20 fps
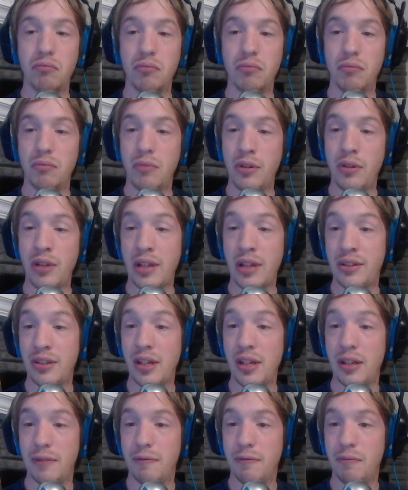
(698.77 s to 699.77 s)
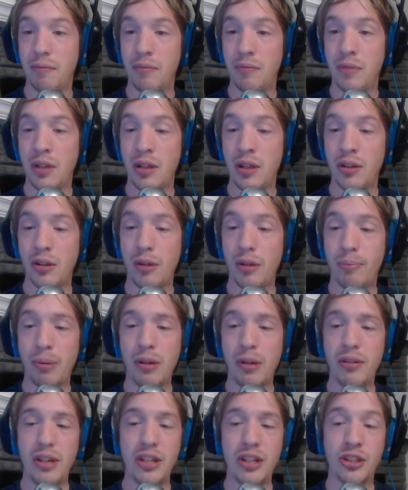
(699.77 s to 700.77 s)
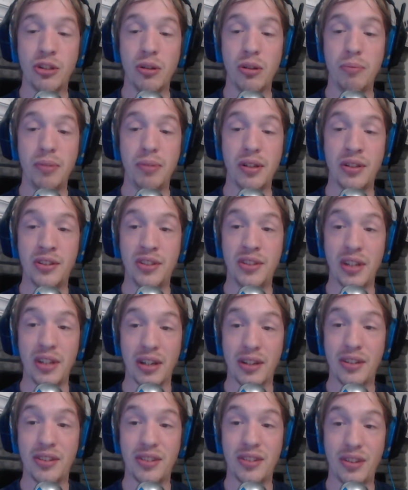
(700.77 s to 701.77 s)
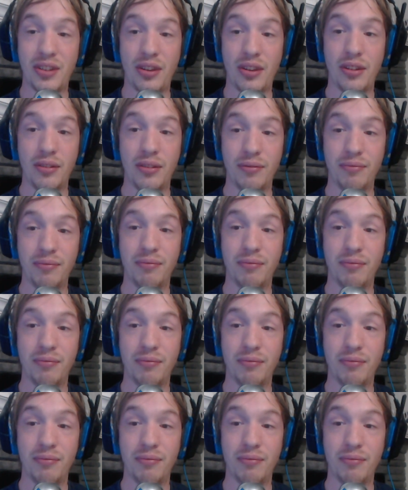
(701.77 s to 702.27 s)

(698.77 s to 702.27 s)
And that's it. There apparently is going to be a 6th